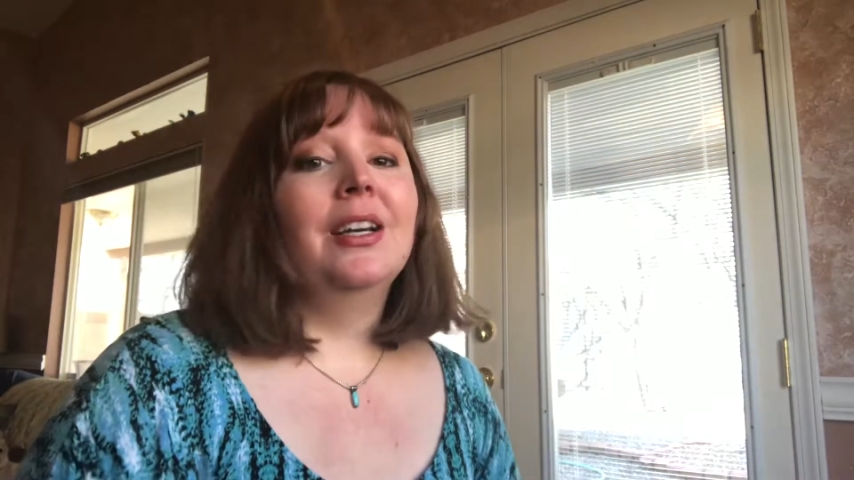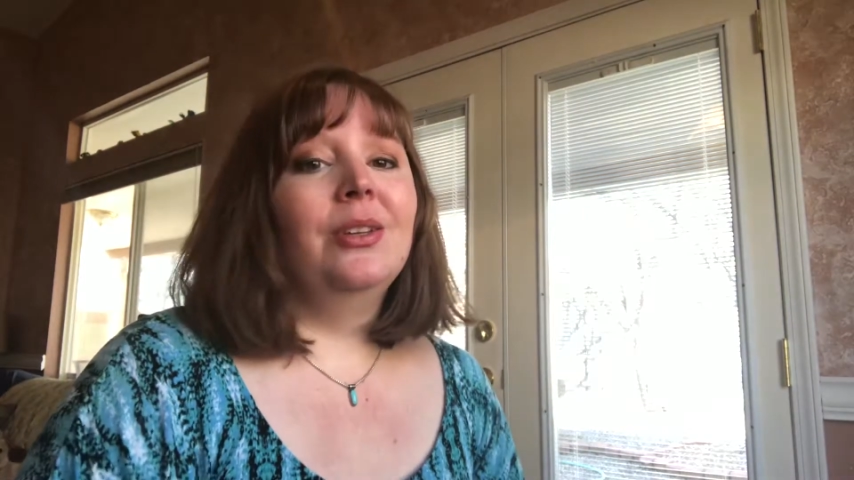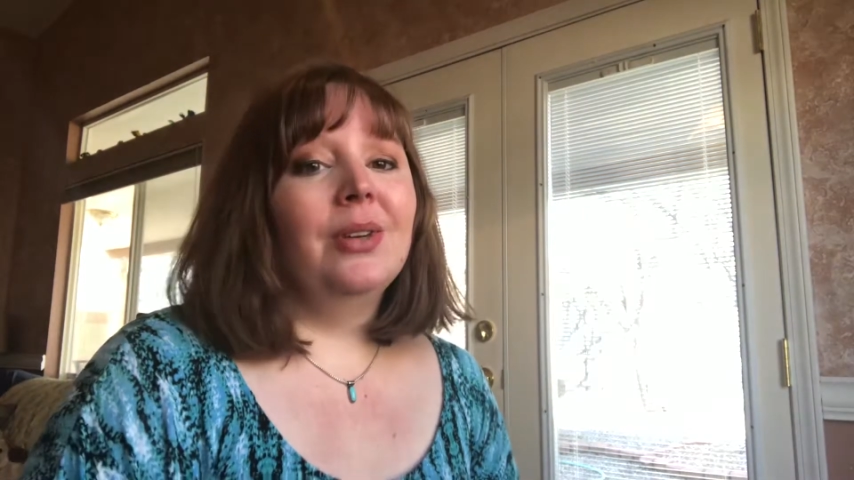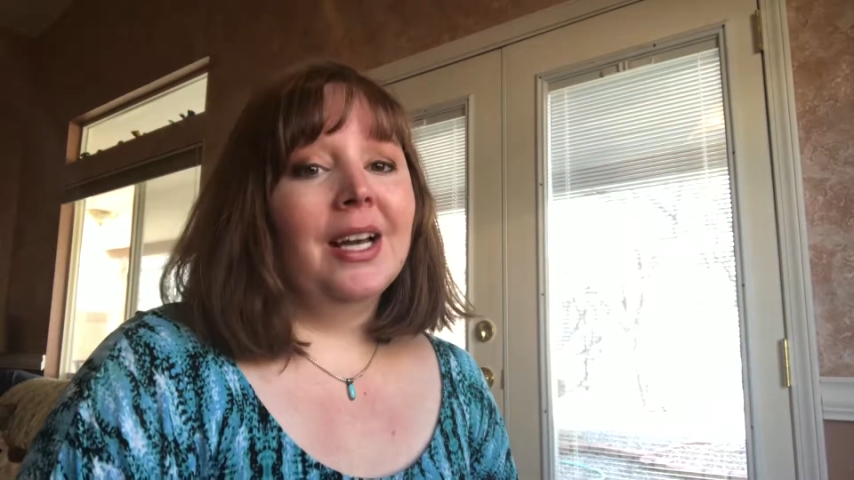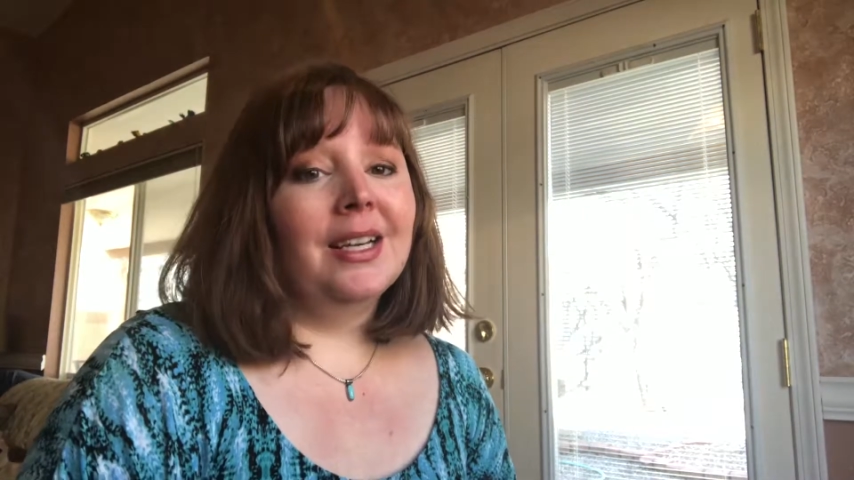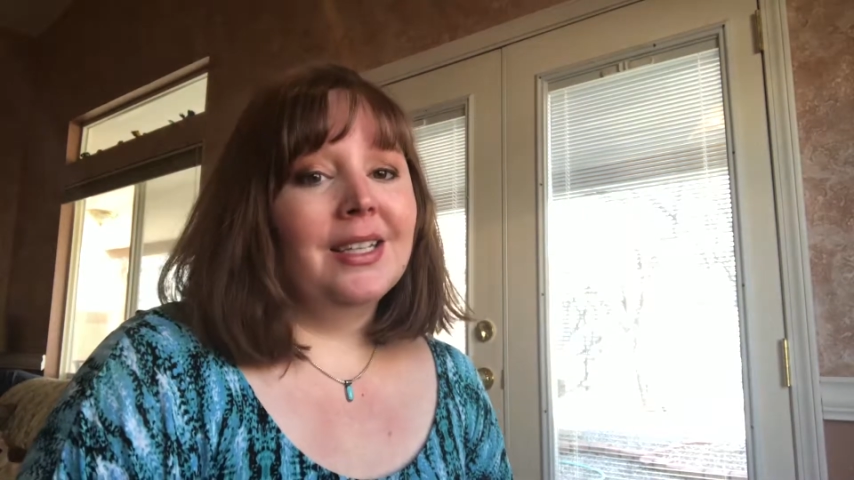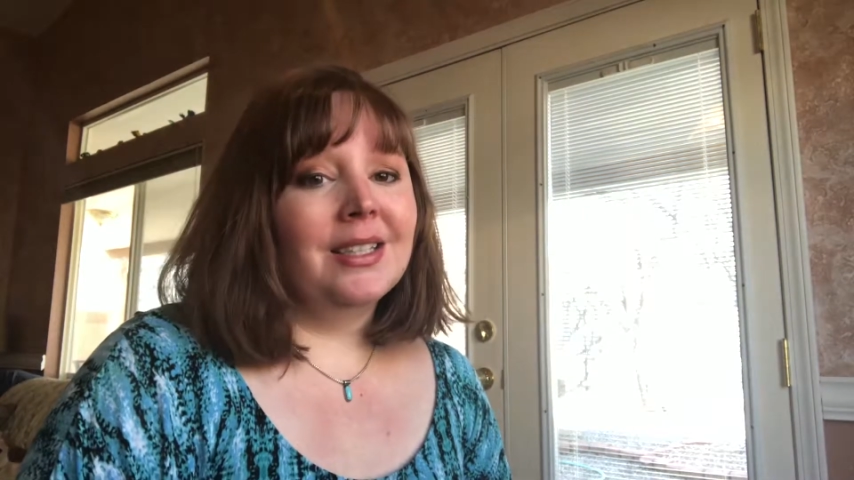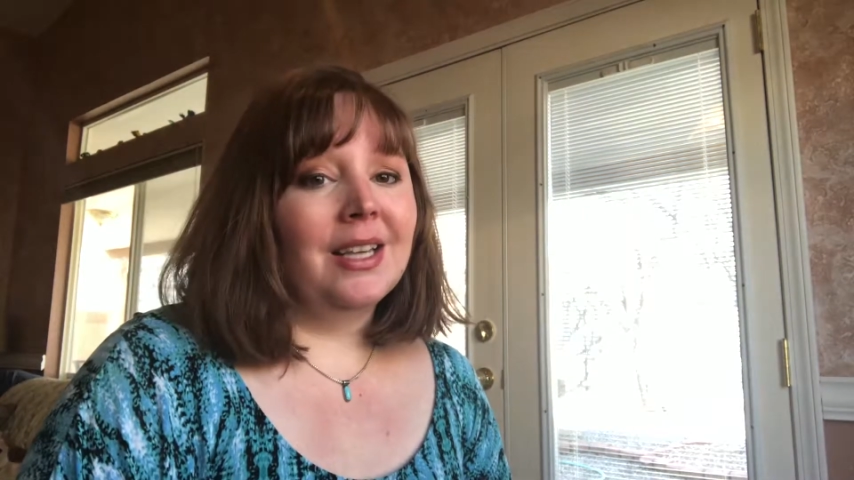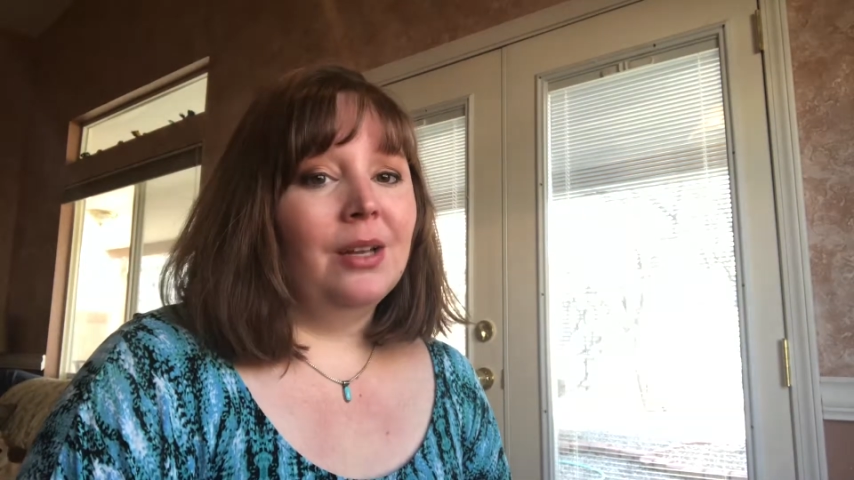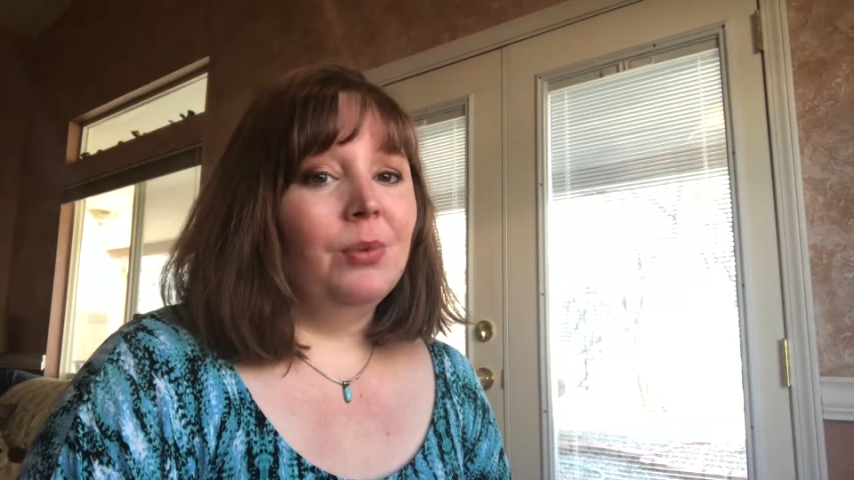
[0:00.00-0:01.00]
you got to
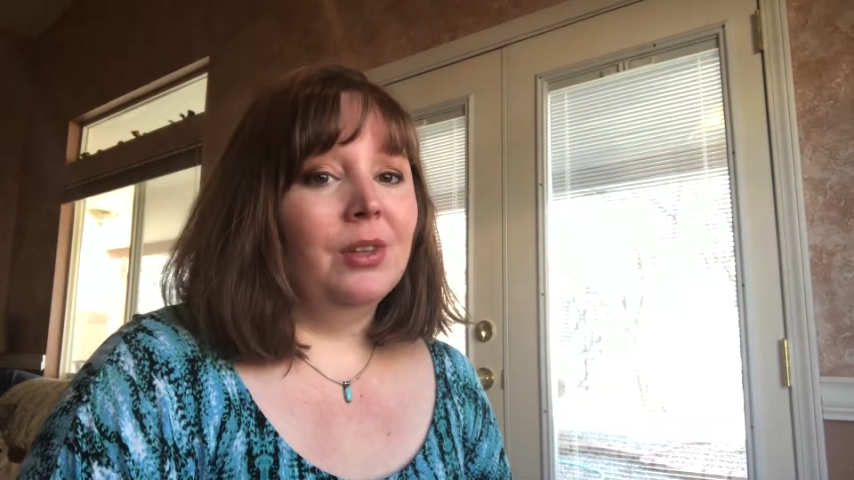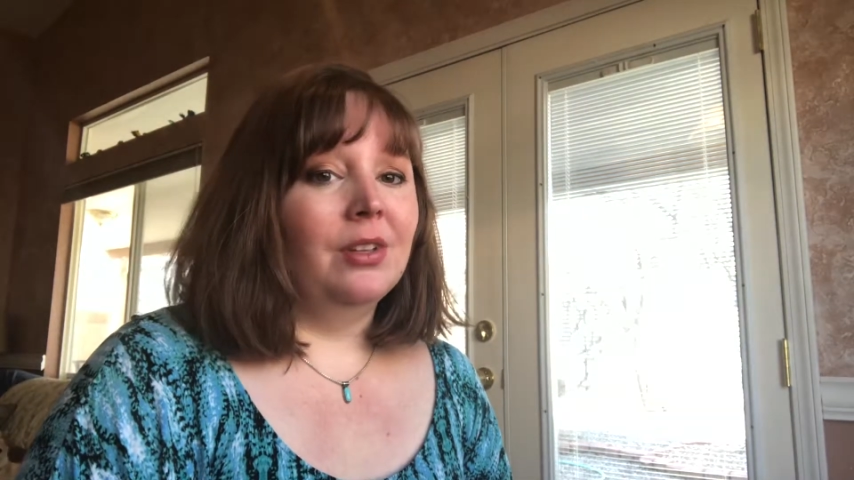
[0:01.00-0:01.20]
decide whether